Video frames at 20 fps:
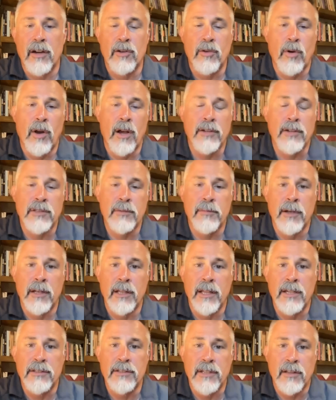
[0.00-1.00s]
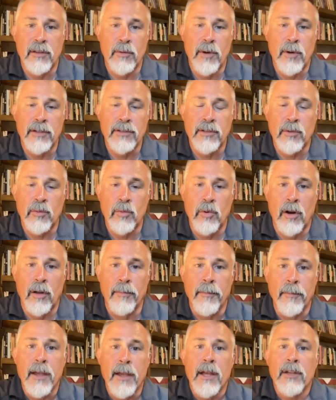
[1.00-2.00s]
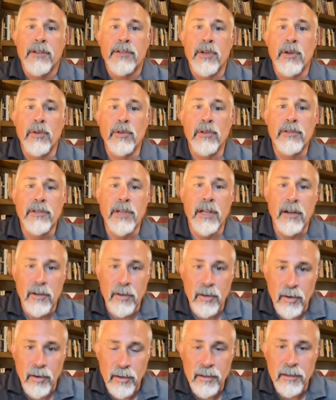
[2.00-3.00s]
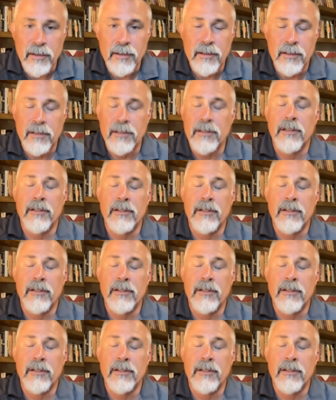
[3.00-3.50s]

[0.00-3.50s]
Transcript: across the Middle East and the rest of the world? So Lieutenant Colonel